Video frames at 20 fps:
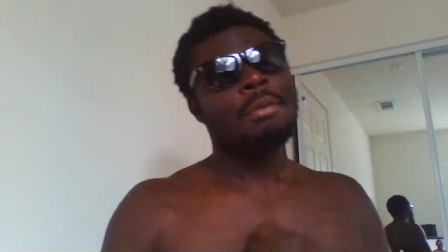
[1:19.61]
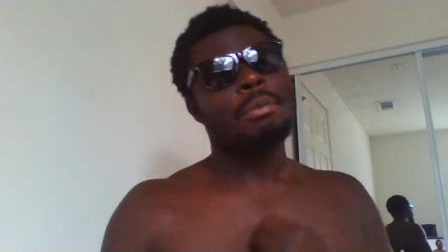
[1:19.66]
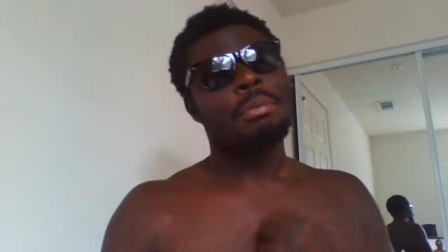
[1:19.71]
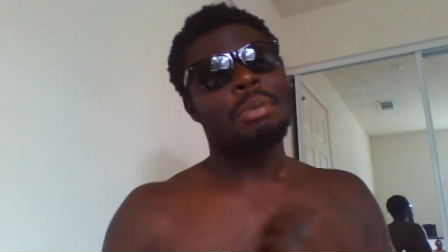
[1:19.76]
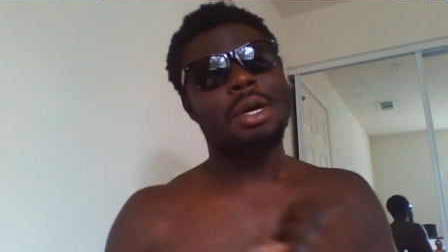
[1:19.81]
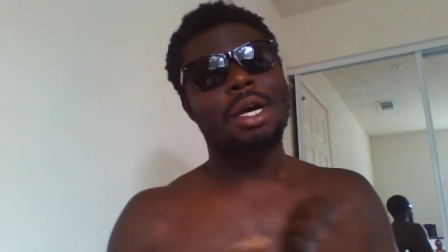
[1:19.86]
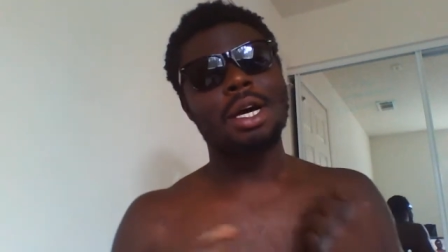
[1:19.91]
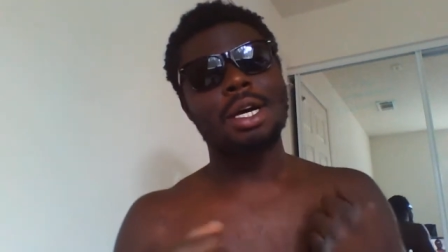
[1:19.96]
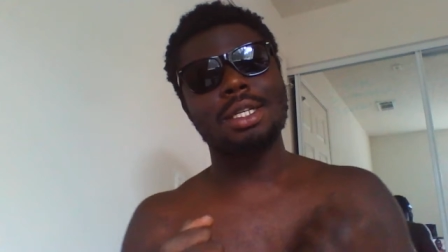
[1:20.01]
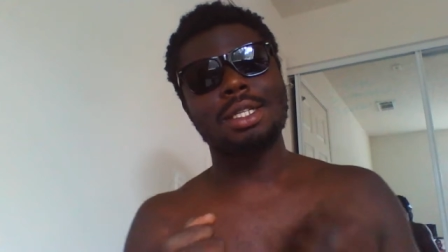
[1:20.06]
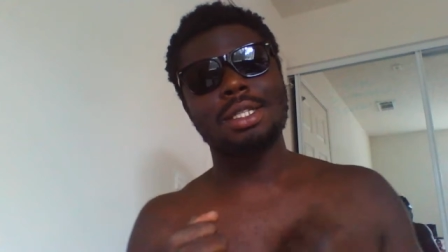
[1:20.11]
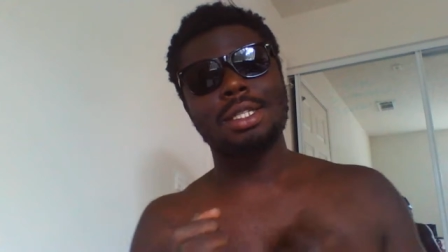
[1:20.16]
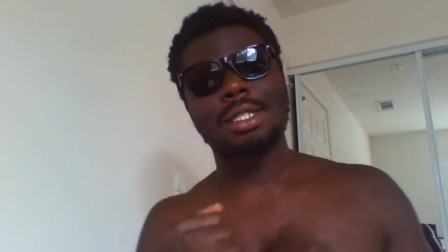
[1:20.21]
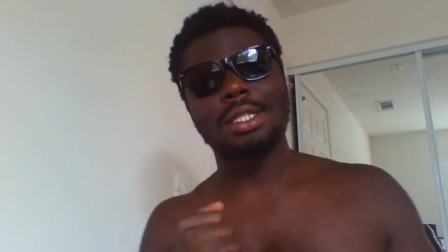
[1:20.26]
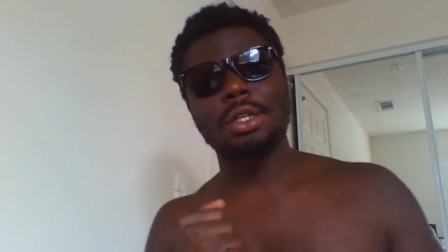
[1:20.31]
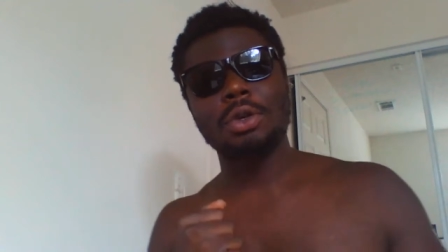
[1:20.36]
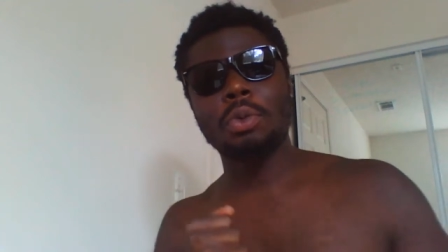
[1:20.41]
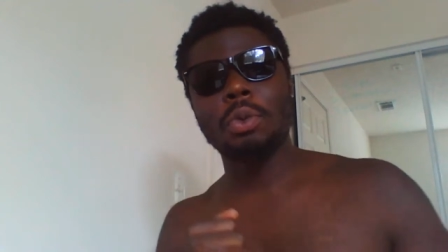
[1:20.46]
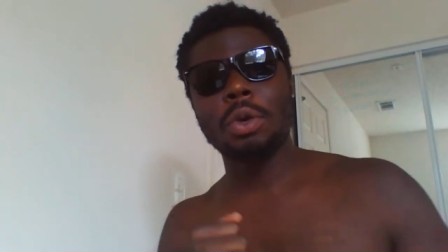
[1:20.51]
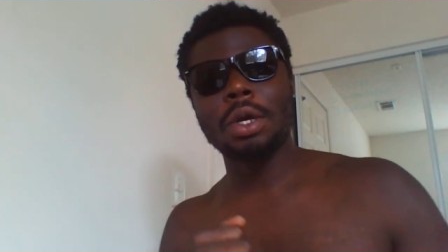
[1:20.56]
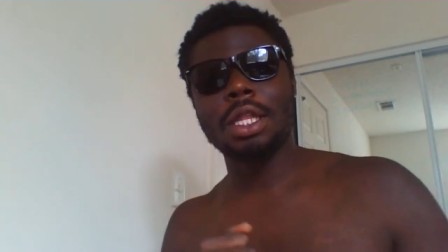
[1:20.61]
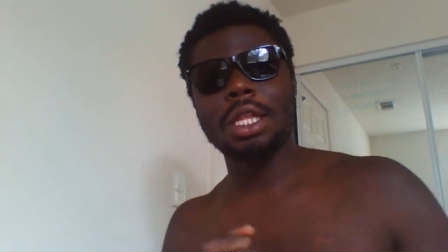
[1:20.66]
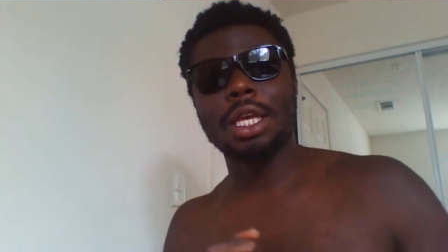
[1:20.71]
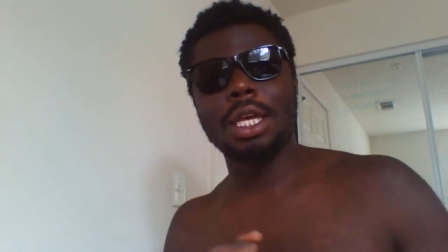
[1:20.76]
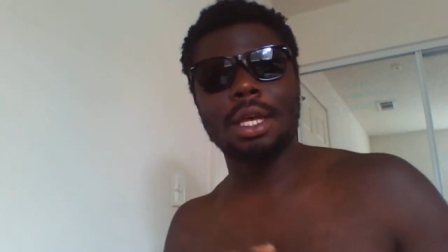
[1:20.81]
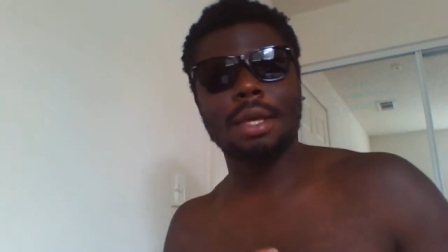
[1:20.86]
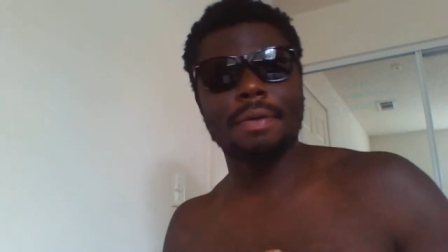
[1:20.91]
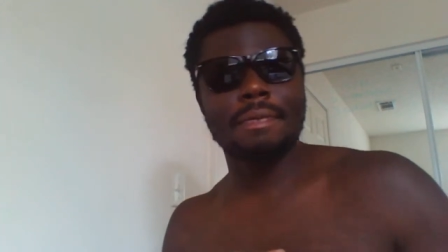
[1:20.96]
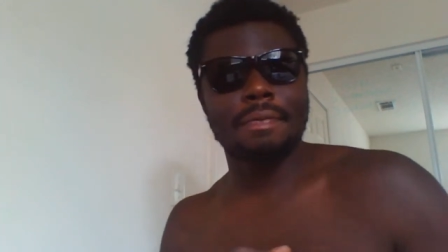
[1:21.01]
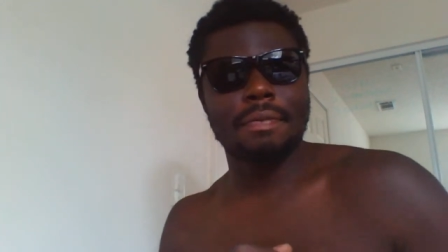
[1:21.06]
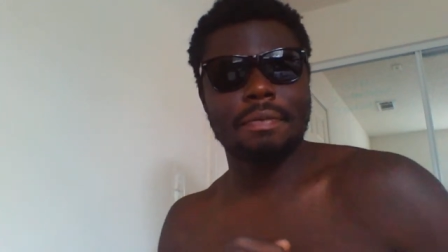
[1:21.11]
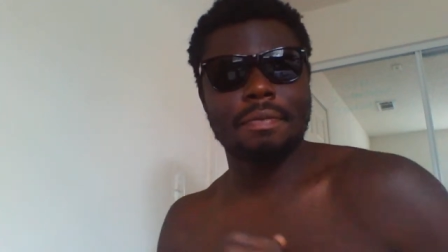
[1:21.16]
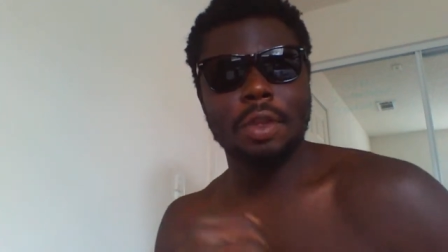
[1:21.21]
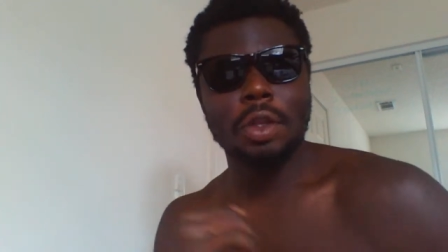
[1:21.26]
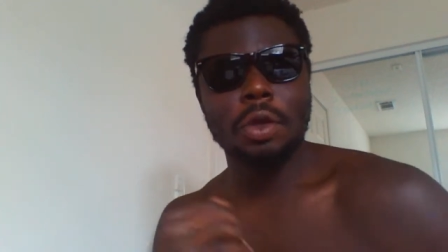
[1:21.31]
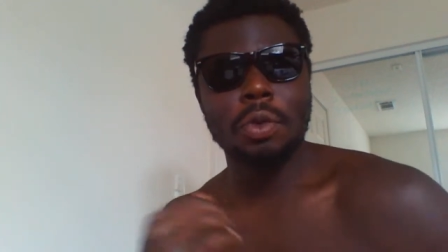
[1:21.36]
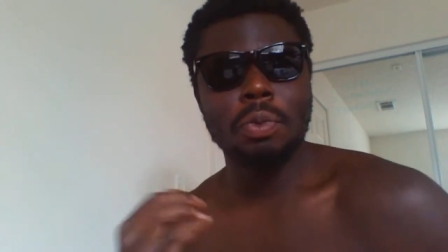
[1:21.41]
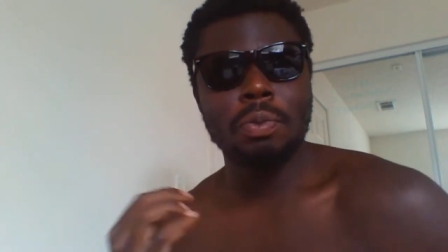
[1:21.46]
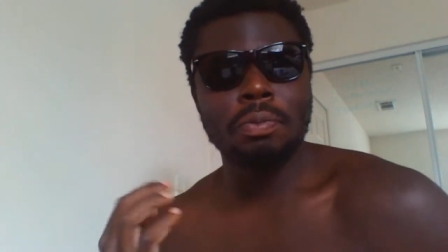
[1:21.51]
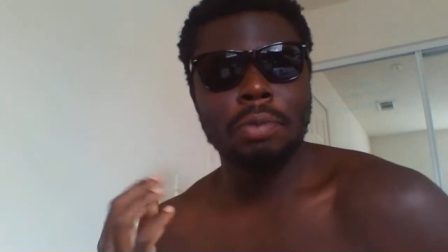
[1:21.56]
because you really
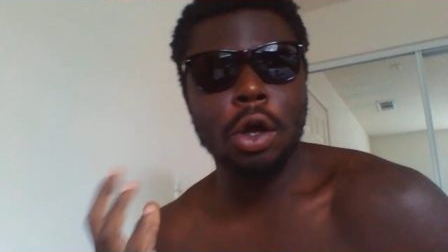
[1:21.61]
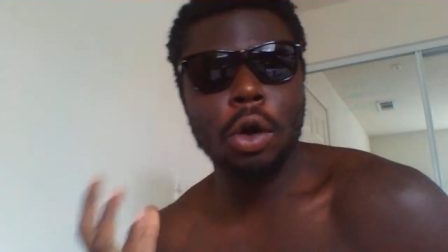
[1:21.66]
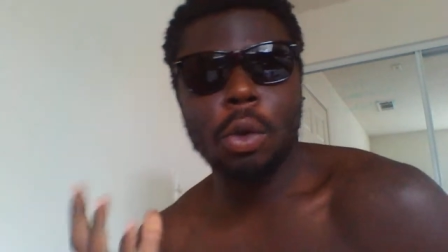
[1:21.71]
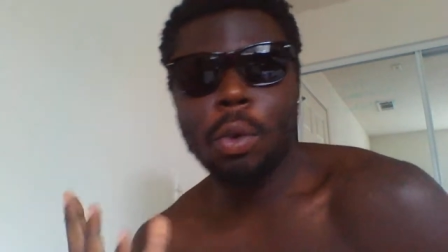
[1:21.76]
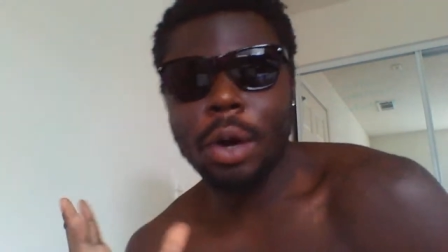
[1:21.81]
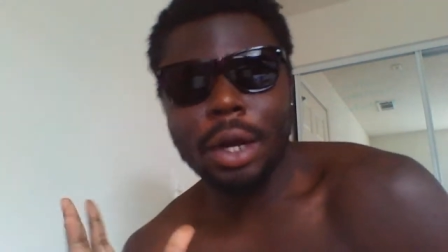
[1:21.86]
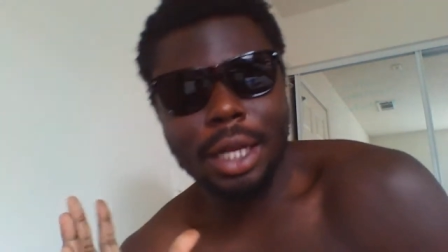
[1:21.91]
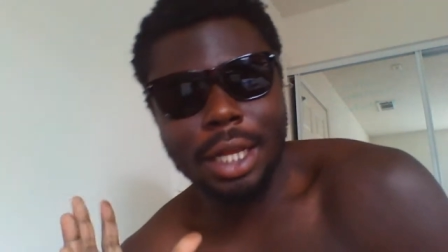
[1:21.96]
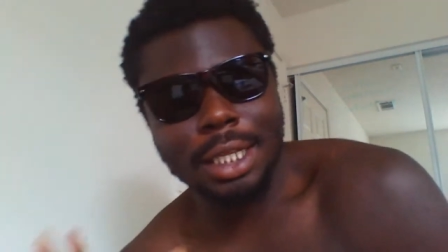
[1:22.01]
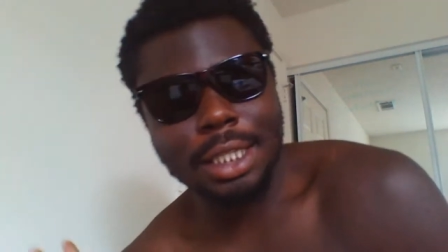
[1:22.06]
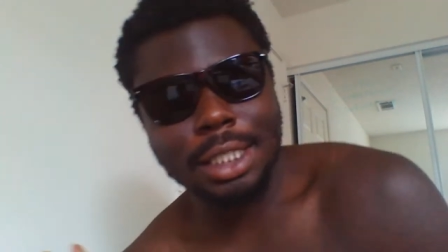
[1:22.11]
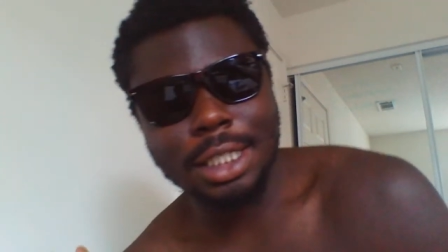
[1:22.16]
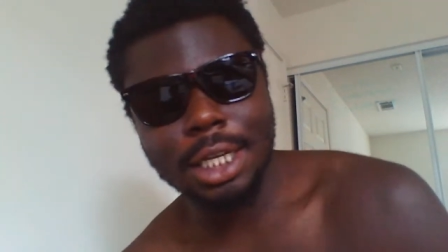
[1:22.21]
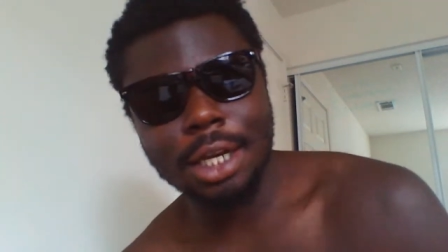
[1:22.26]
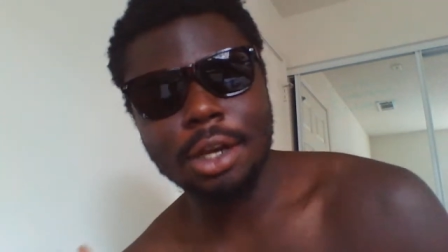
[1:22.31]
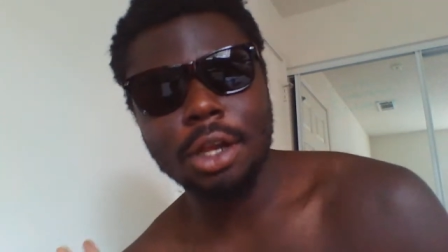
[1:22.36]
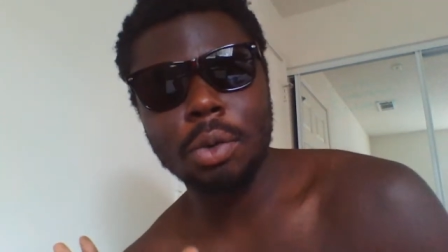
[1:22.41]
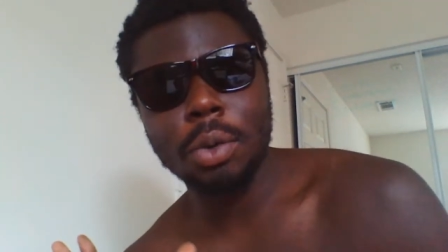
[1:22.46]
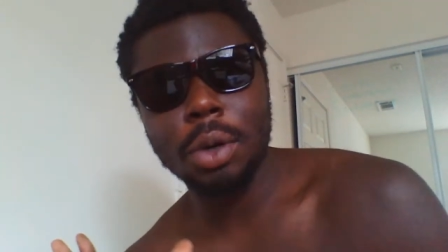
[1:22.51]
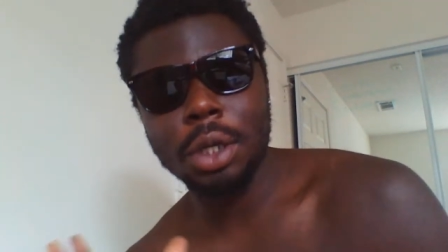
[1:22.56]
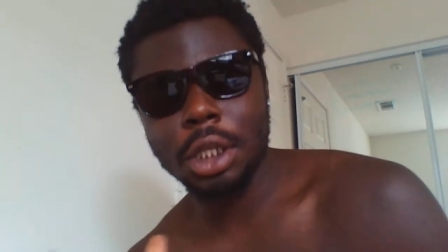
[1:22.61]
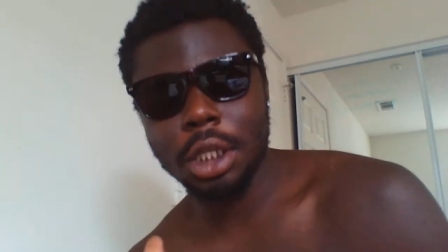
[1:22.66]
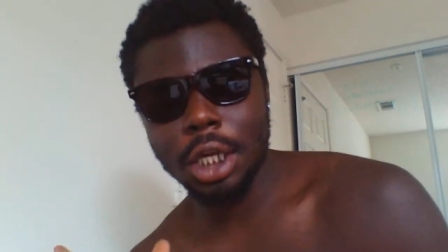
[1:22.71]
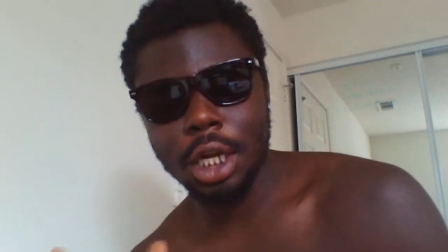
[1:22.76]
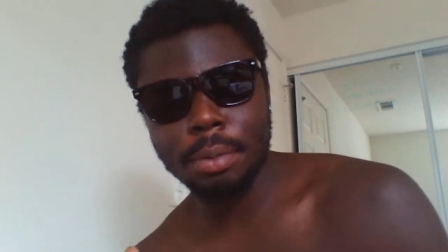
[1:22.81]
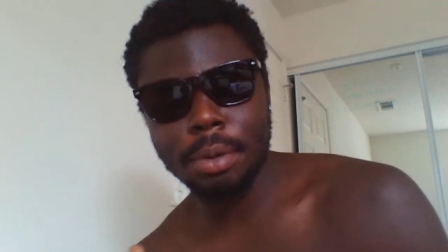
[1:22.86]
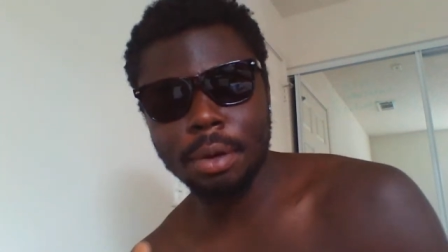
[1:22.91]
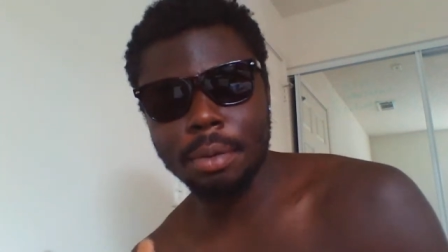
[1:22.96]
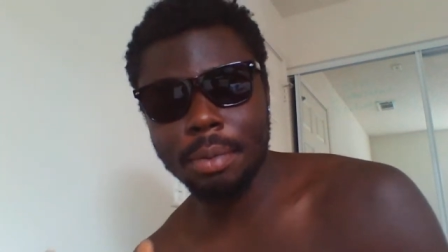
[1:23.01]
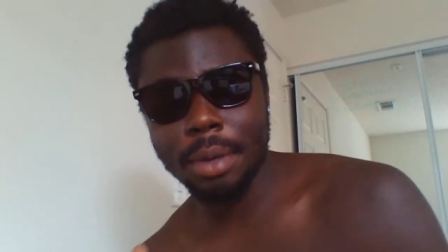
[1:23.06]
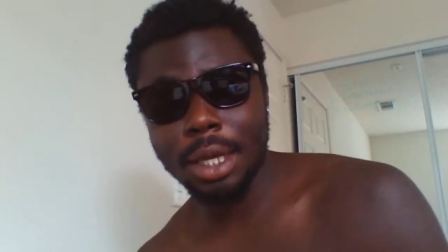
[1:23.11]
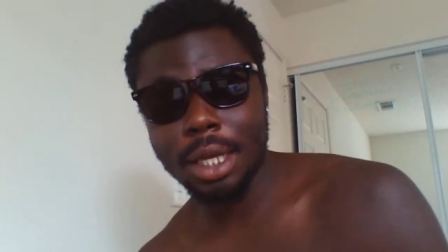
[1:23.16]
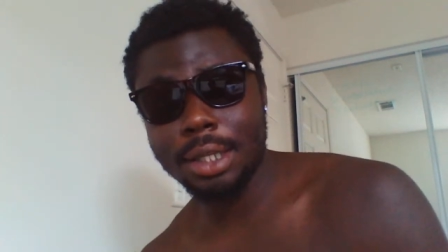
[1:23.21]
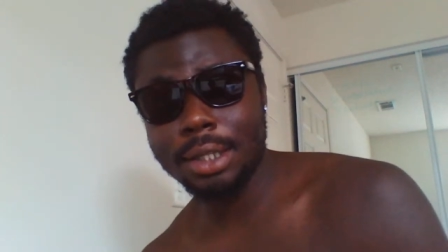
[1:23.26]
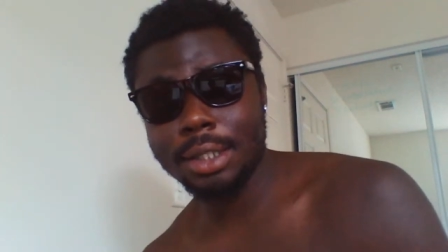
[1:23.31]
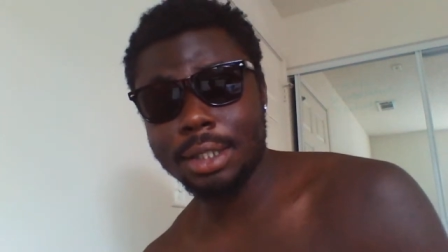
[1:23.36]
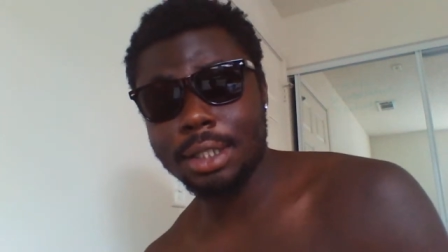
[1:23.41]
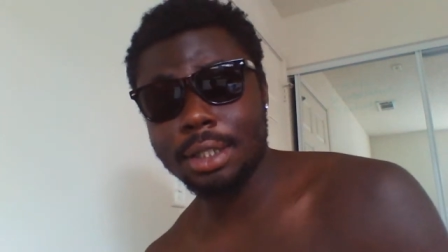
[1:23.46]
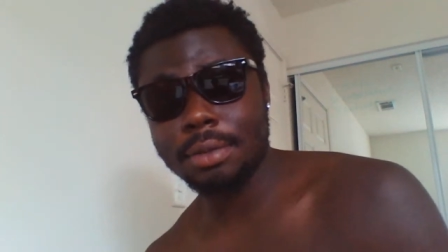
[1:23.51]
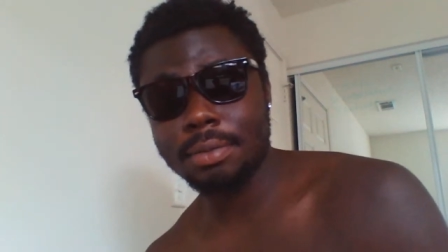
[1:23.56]
you no one can tell you what the number
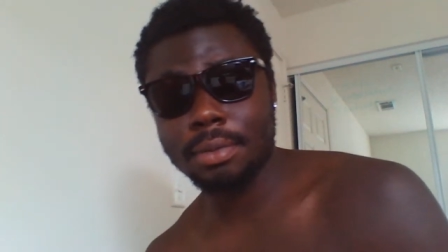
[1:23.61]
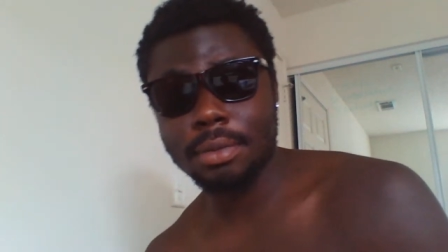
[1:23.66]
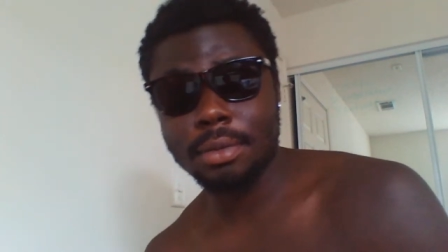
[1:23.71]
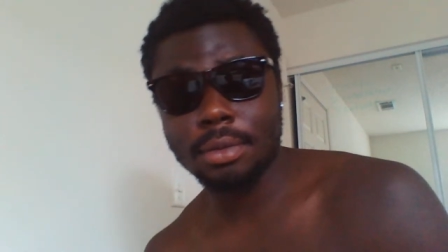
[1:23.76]
means